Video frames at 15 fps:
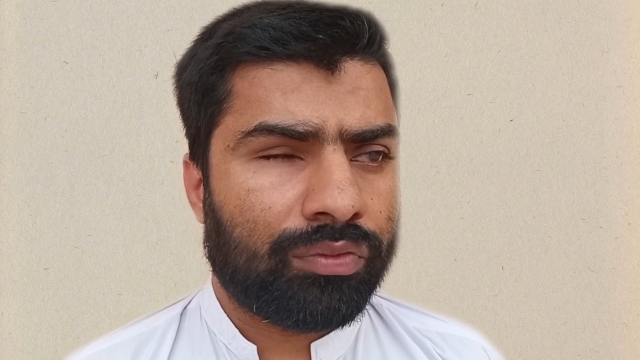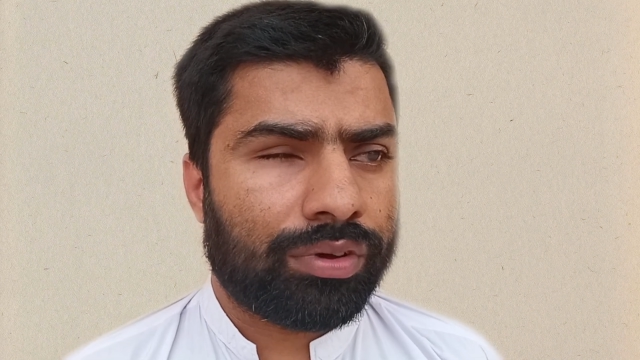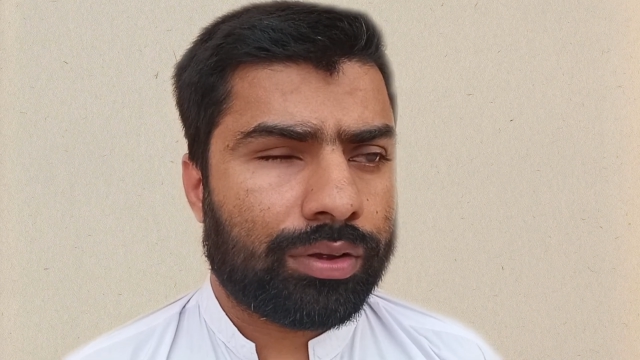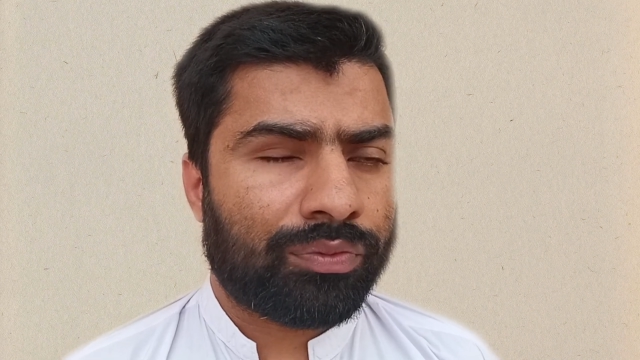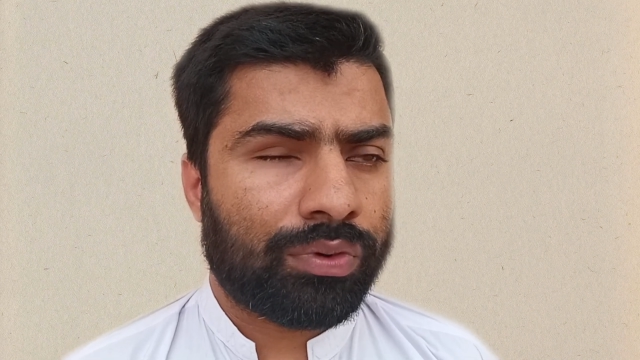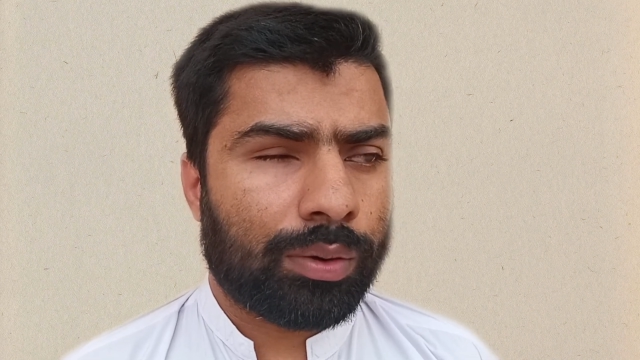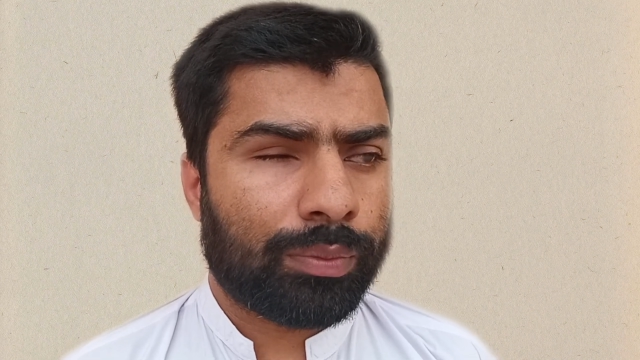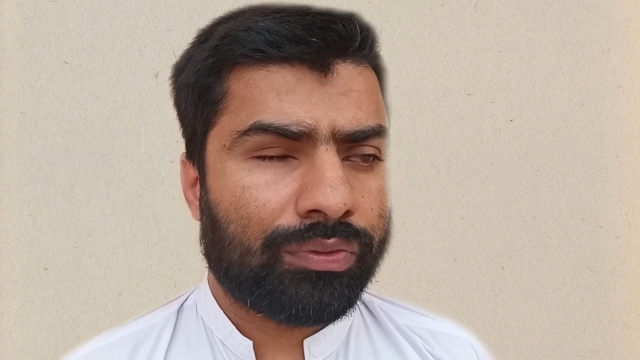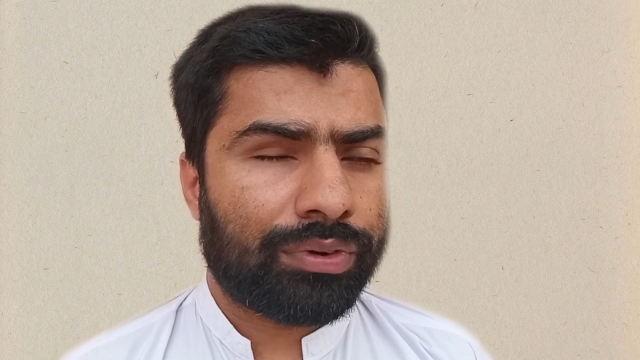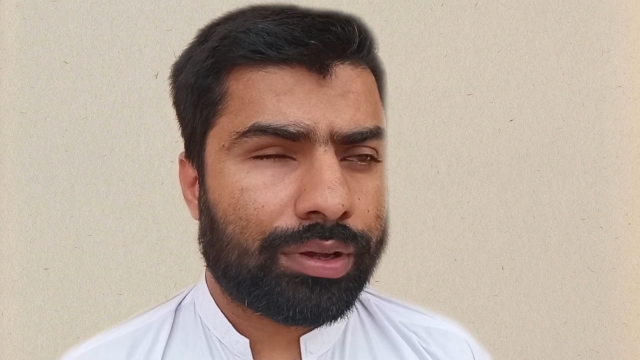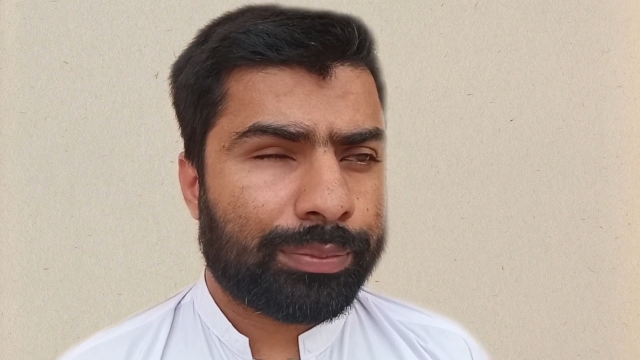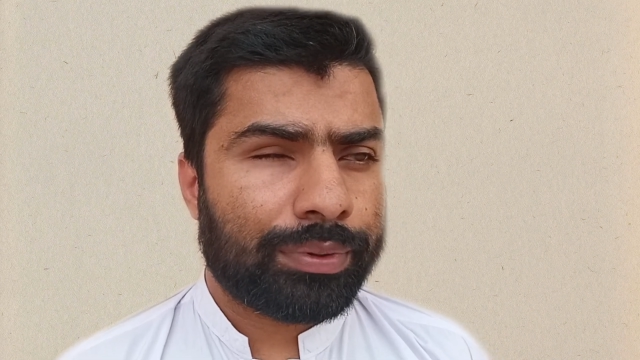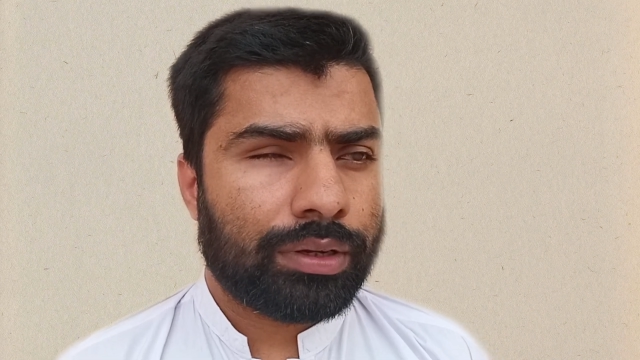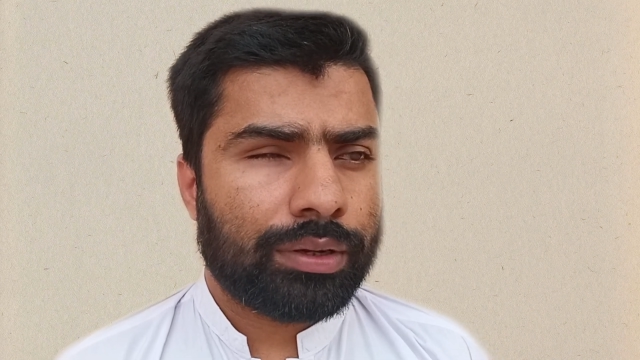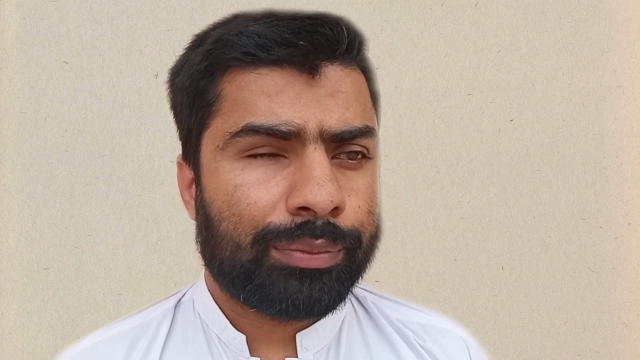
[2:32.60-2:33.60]
form of
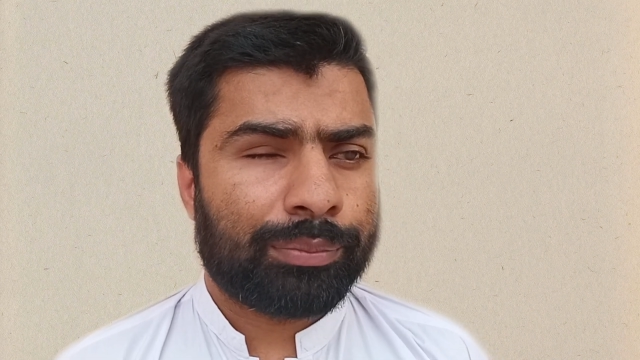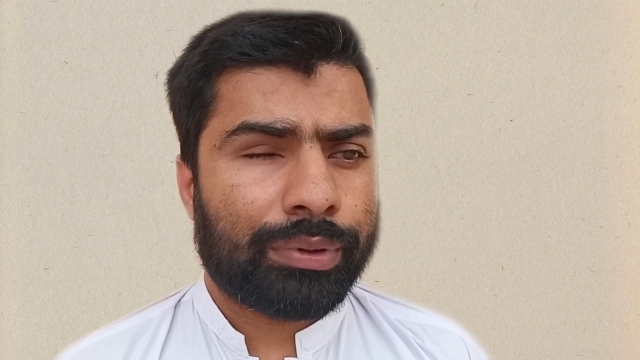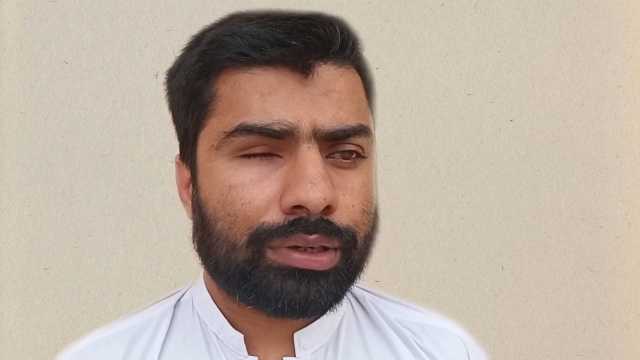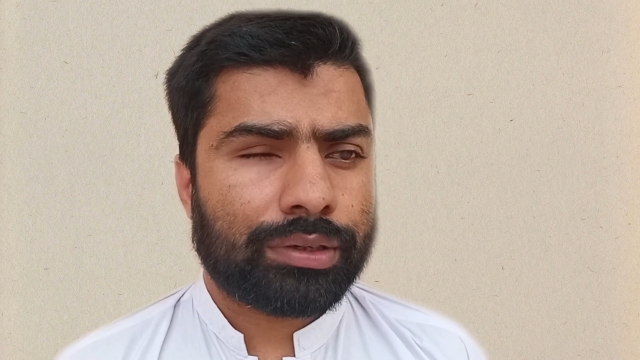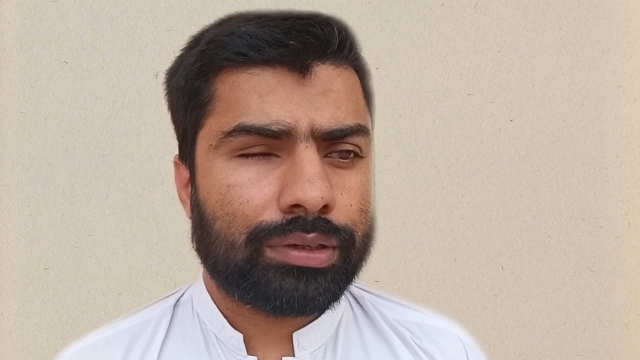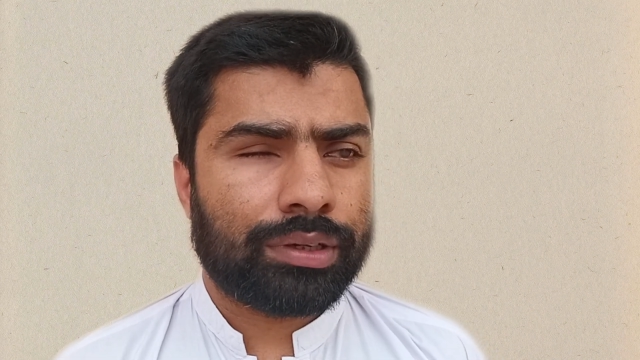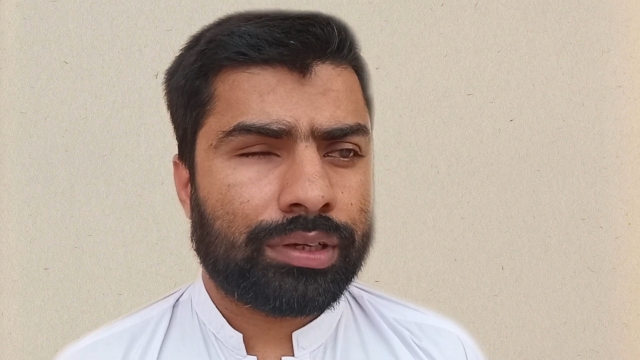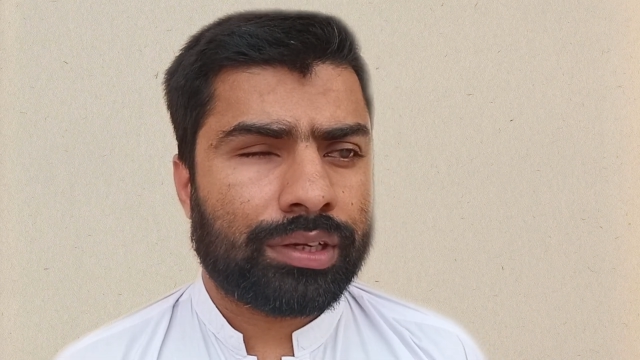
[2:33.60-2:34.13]
verb, but